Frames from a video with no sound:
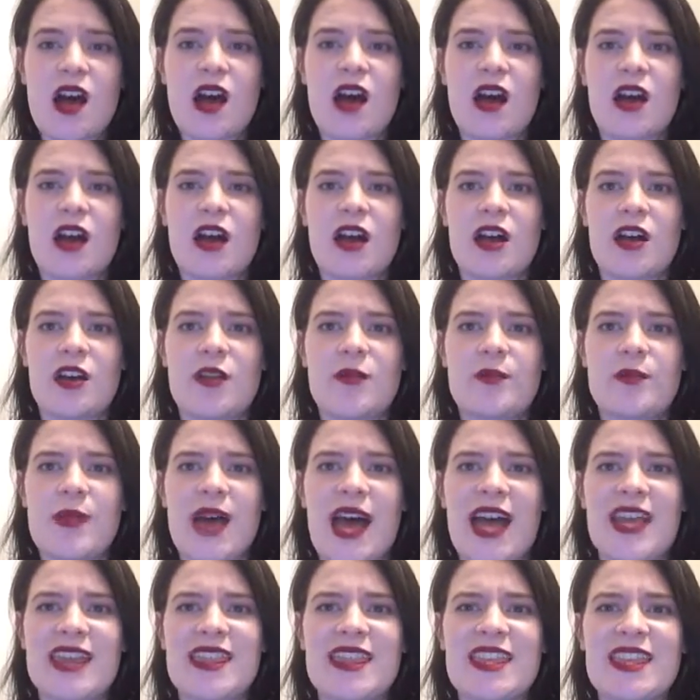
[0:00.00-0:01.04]

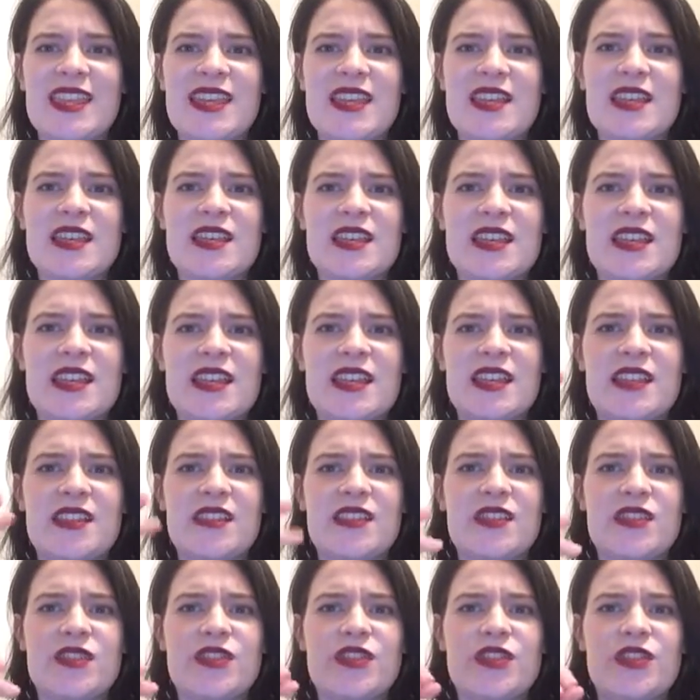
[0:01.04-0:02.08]
I think
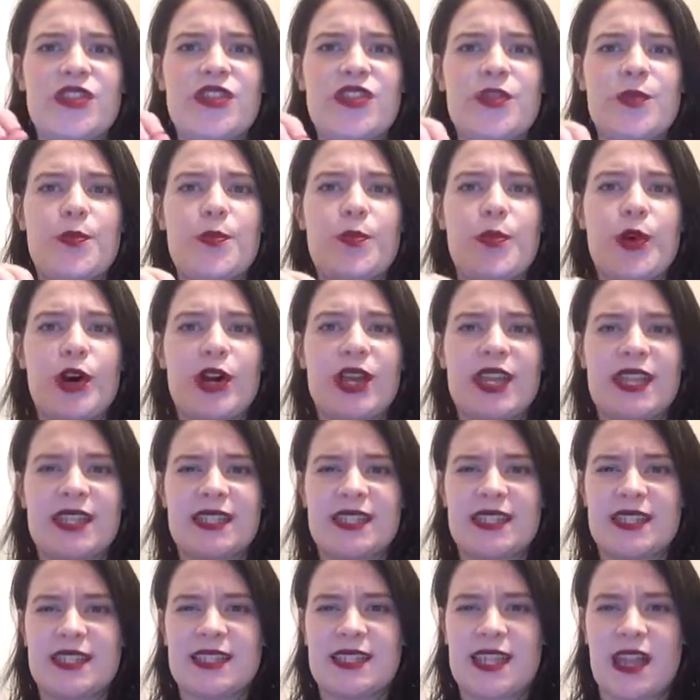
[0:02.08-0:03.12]
in the book
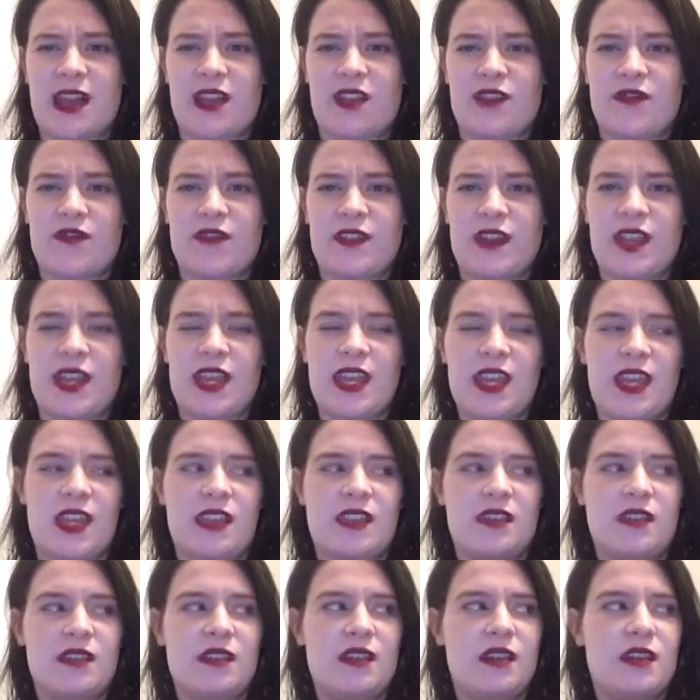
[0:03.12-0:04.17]
itself,
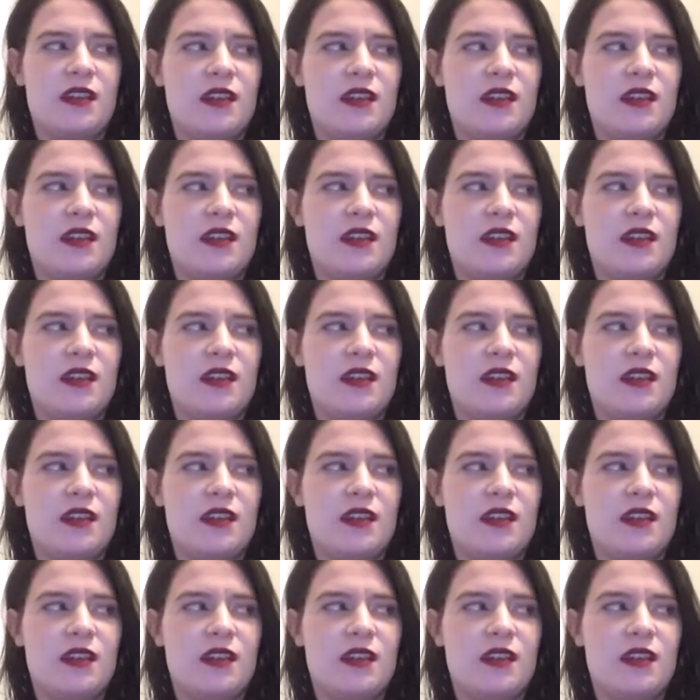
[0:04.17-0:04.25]
it